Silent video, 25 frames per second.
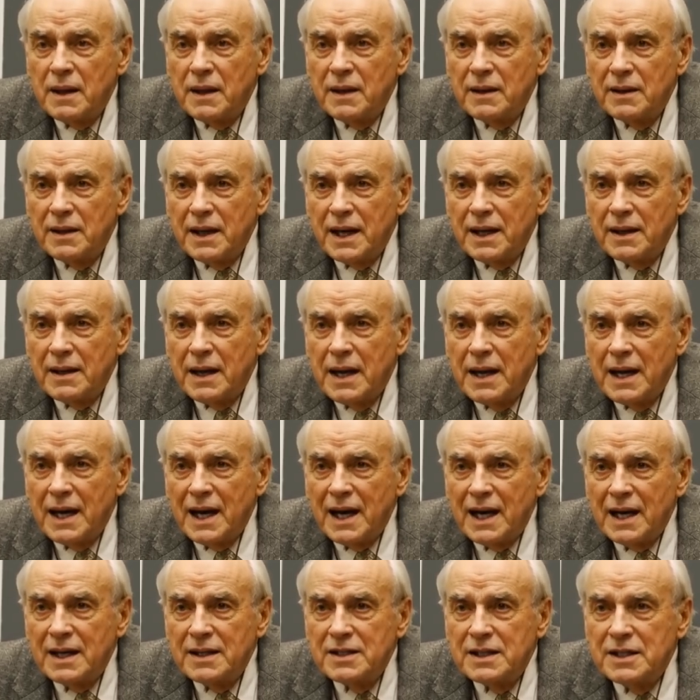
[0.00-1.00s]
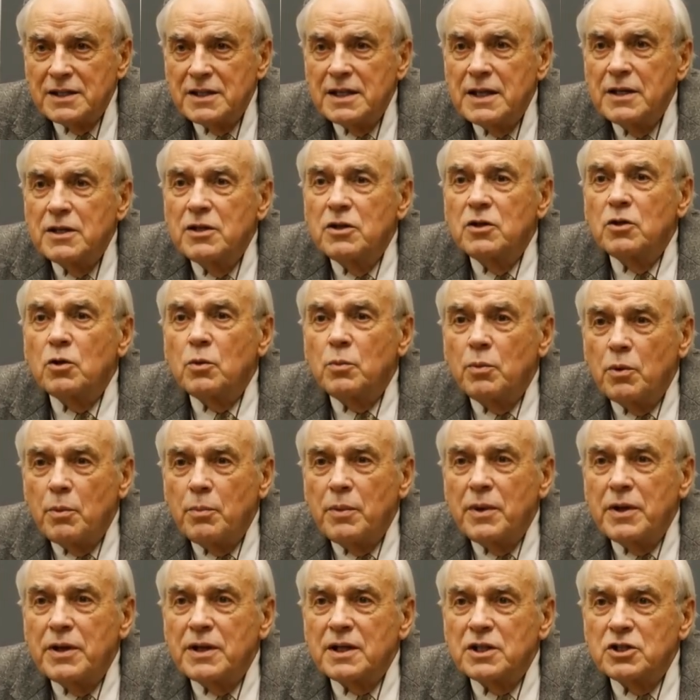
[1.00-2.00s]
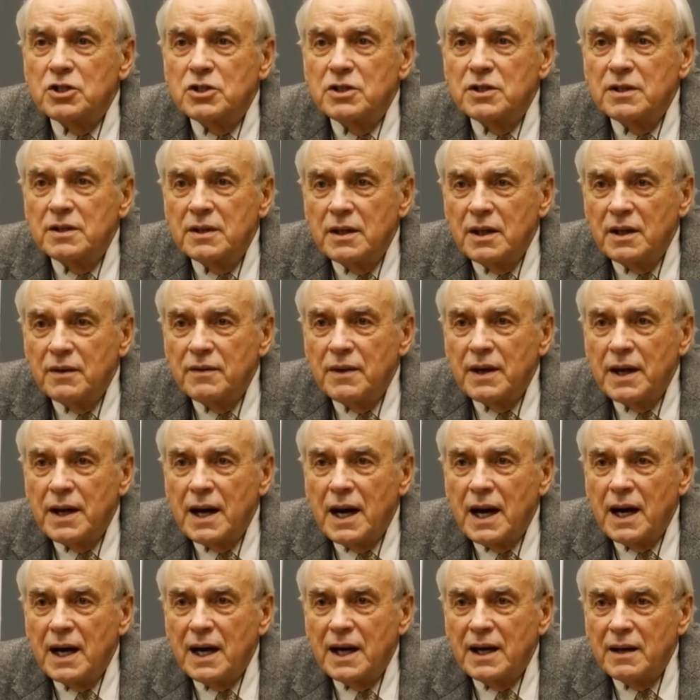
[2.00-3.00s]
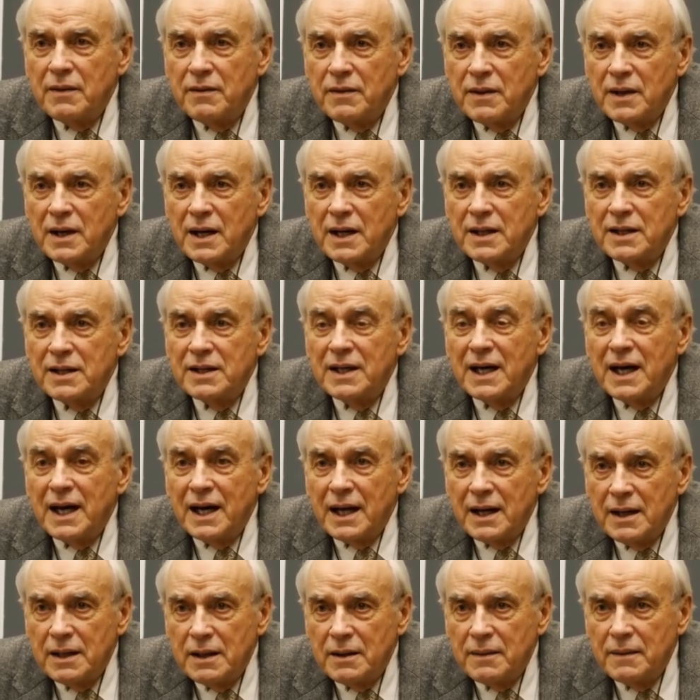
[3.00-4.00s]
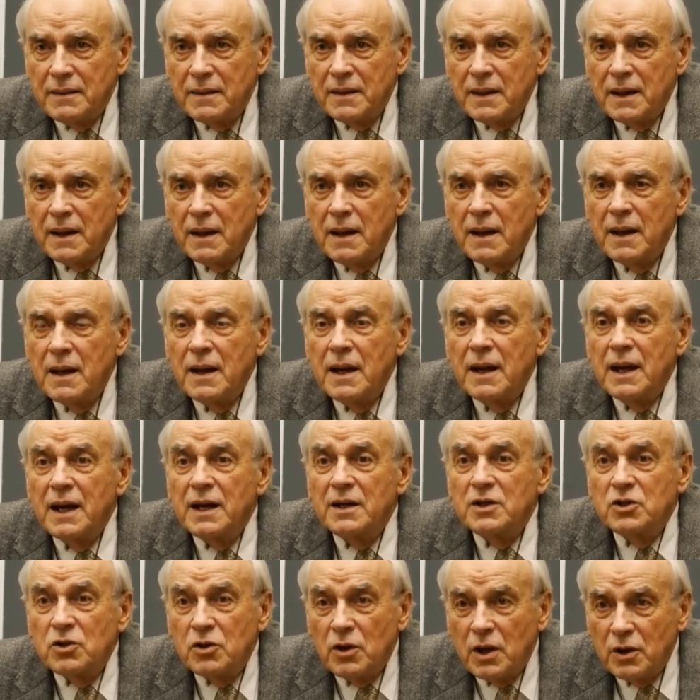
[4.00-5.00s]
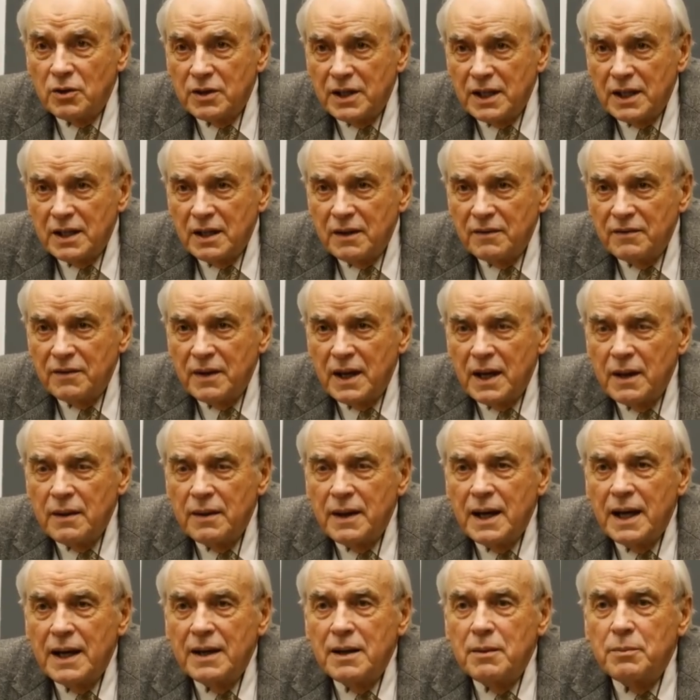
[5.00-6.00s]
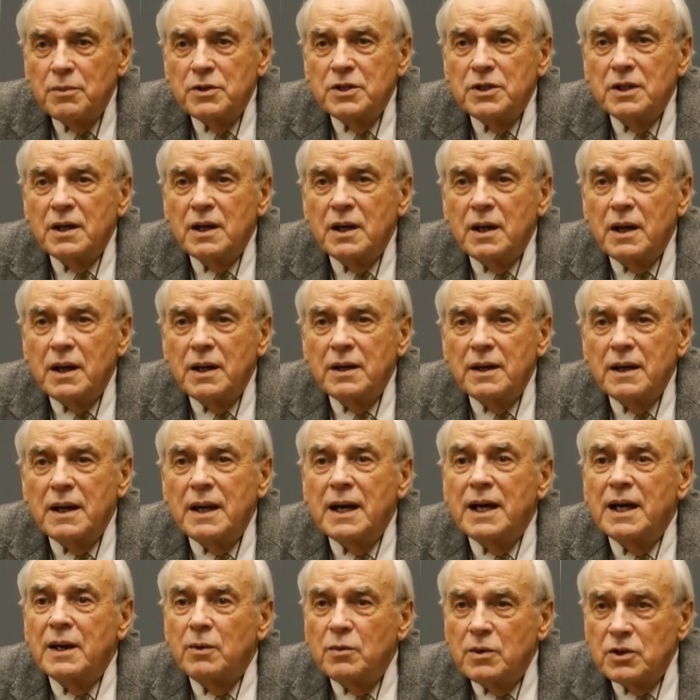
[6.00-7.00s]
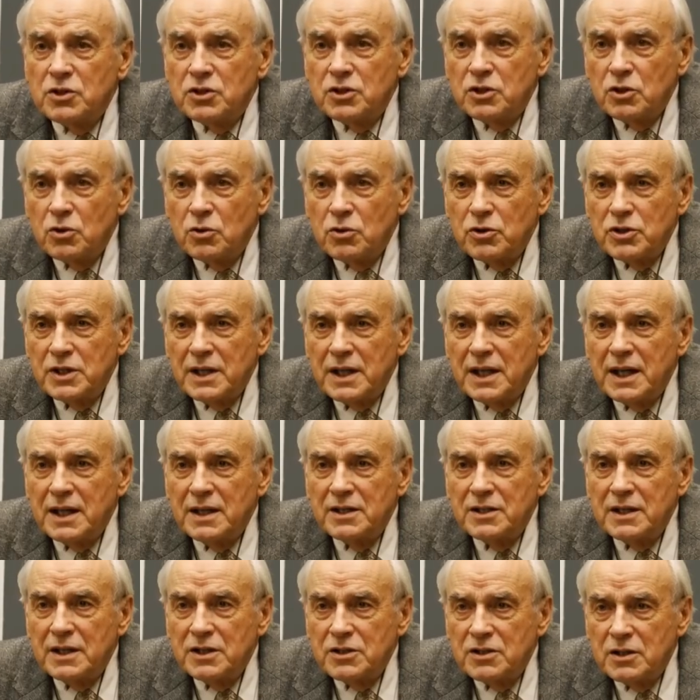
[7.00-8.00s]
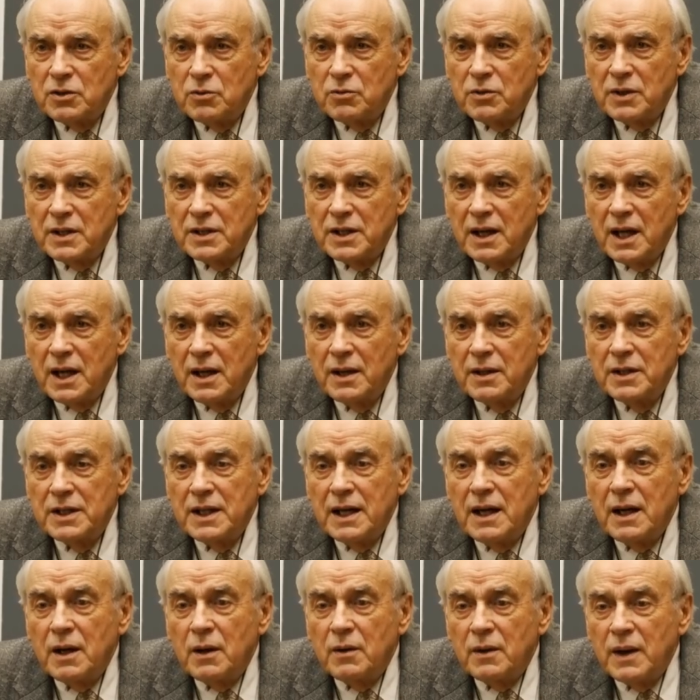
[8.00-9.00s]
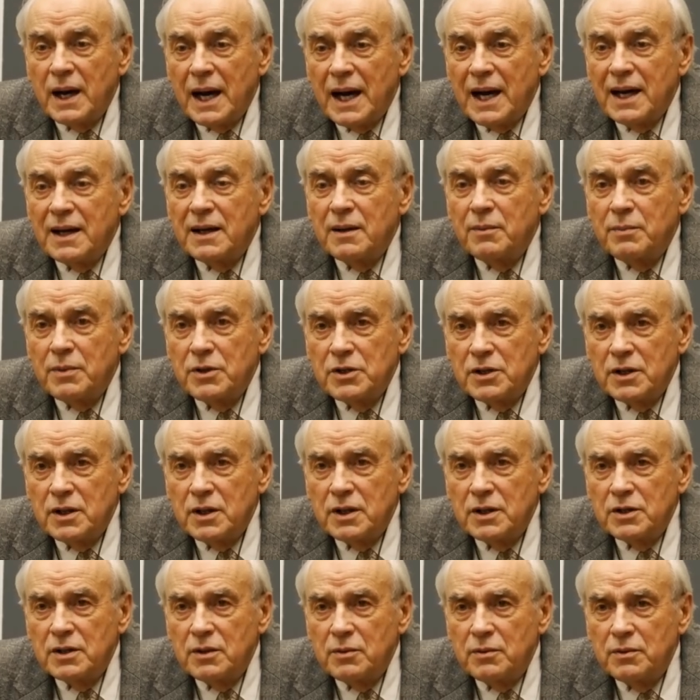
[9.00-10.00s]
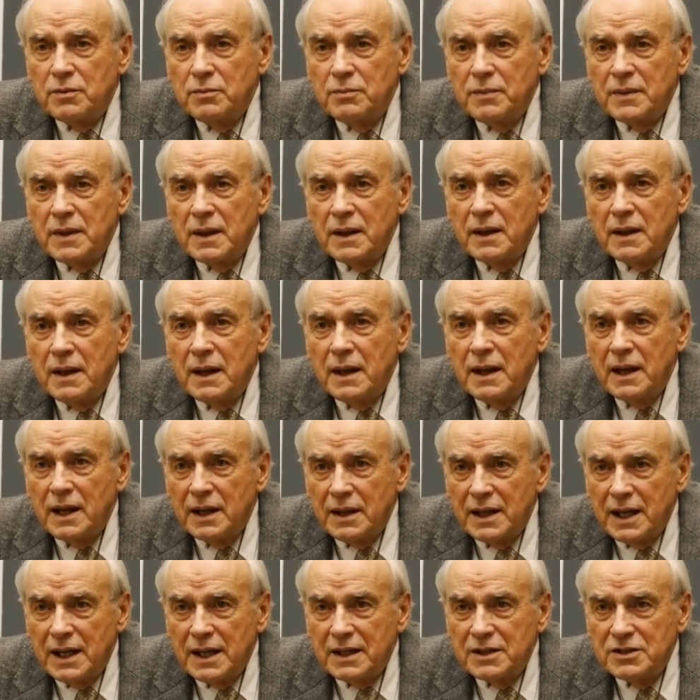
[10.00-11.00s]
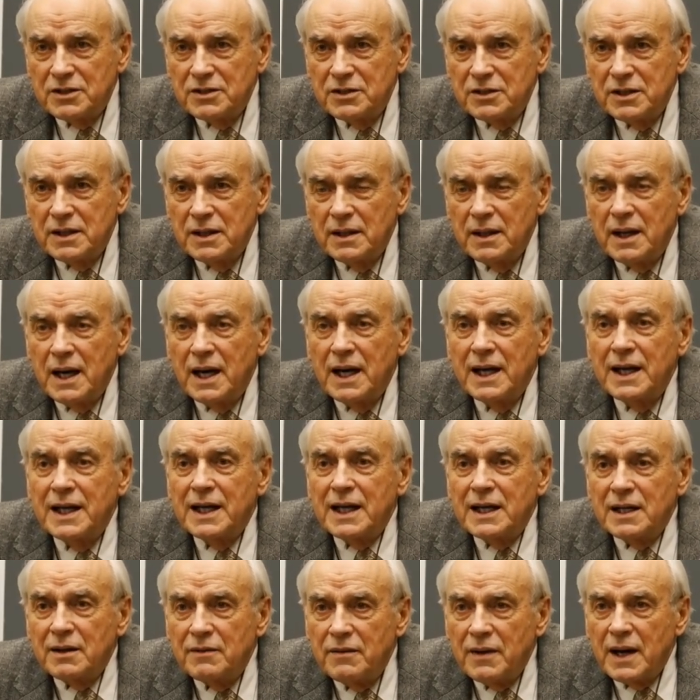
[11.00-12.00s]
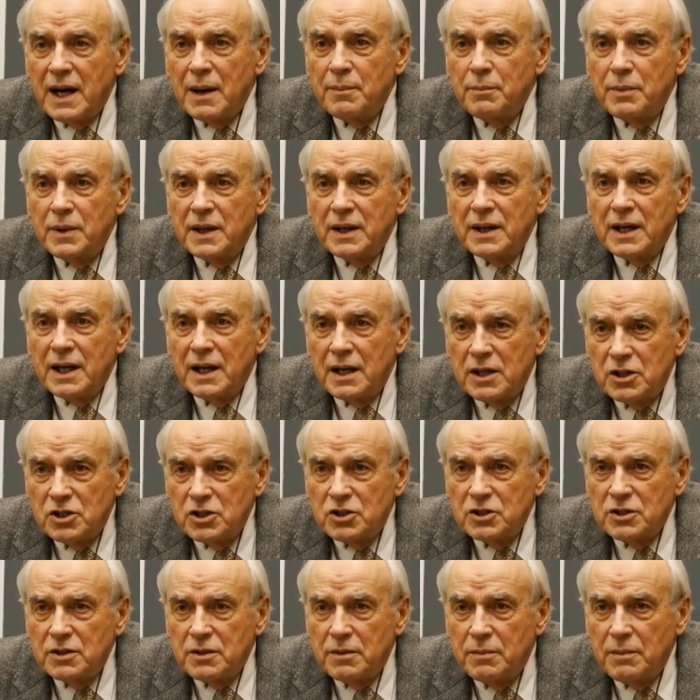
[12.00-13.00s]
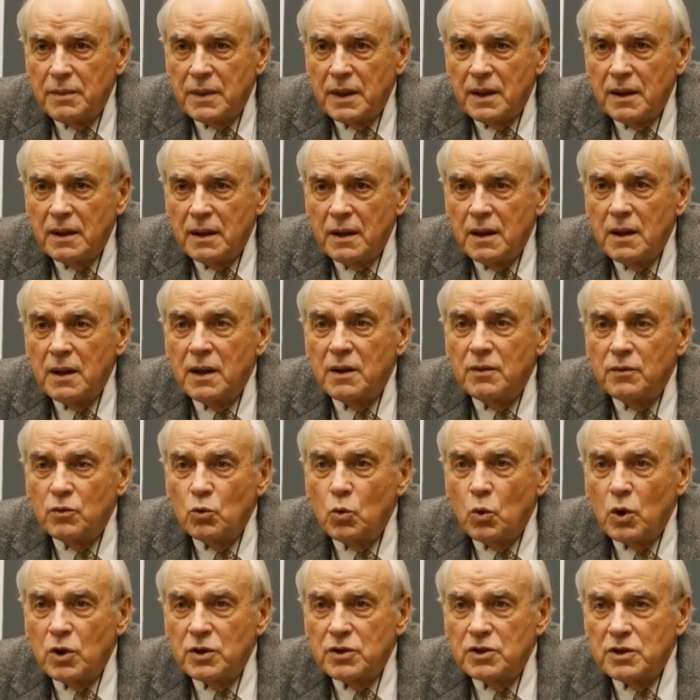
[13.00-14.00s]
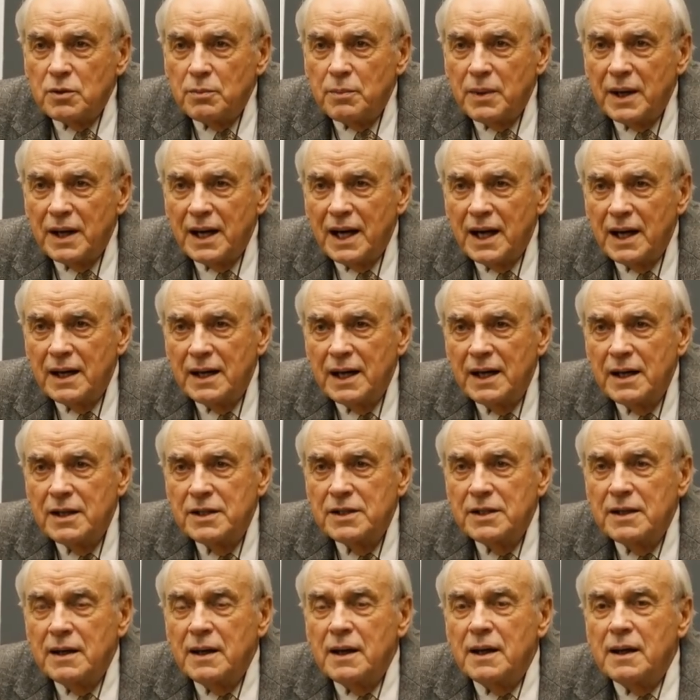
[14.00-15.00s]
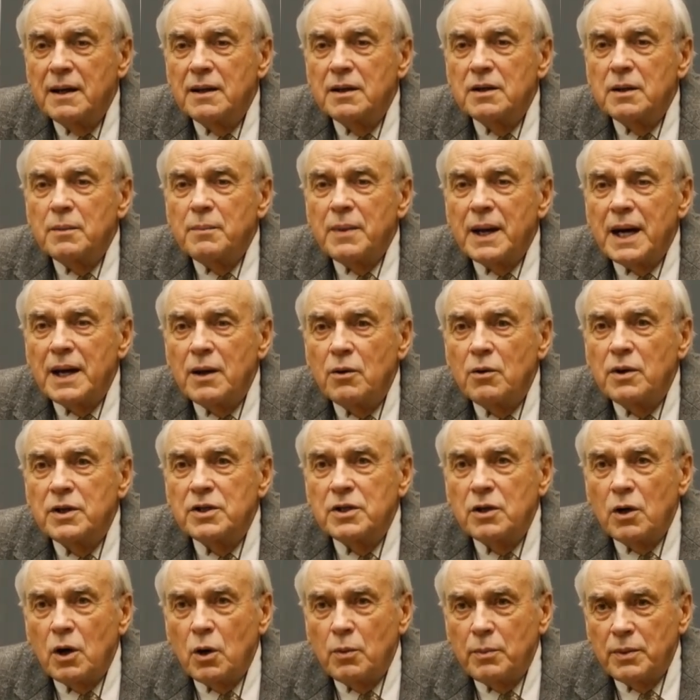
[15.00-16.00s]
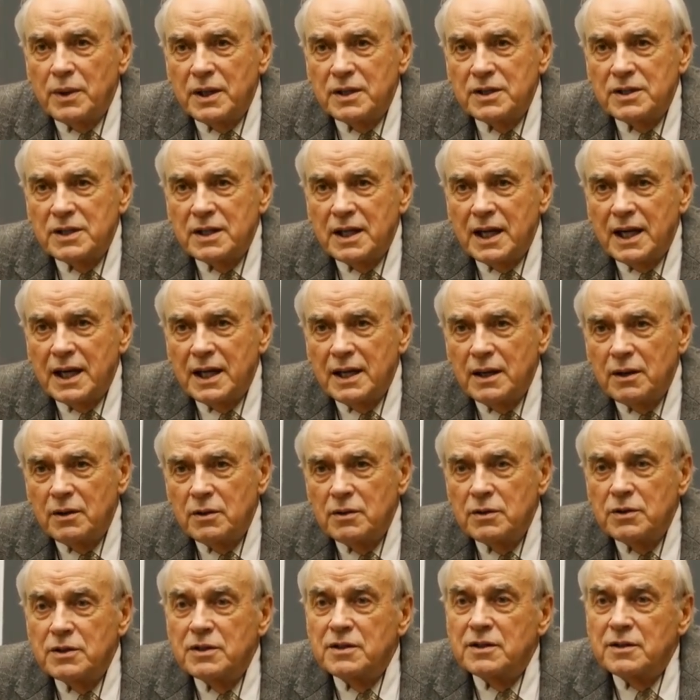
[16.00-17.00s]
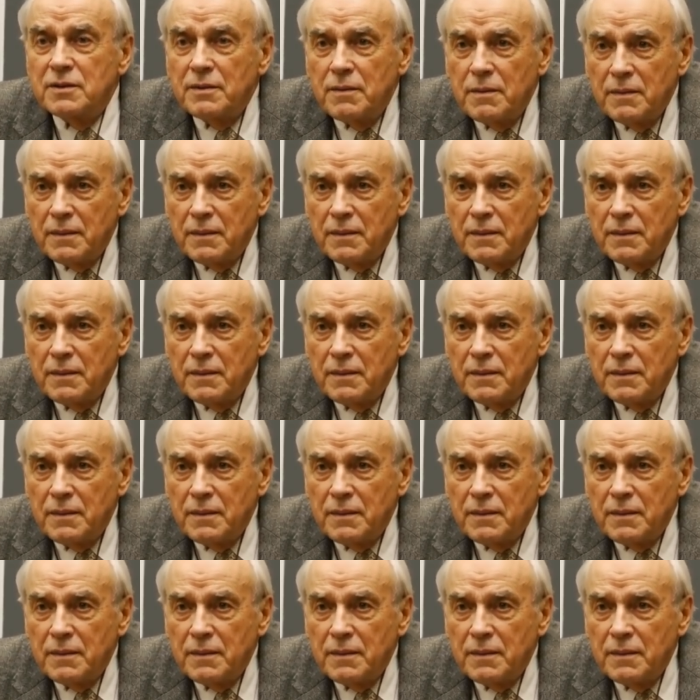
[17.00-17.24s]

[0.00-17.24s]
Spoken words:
Then the cat is in superposition of alive and dead. And Schrödinger found that absurd. He was using it as a reductio ad absurdum against the naive application of quantum mechanics to macroscopic scales.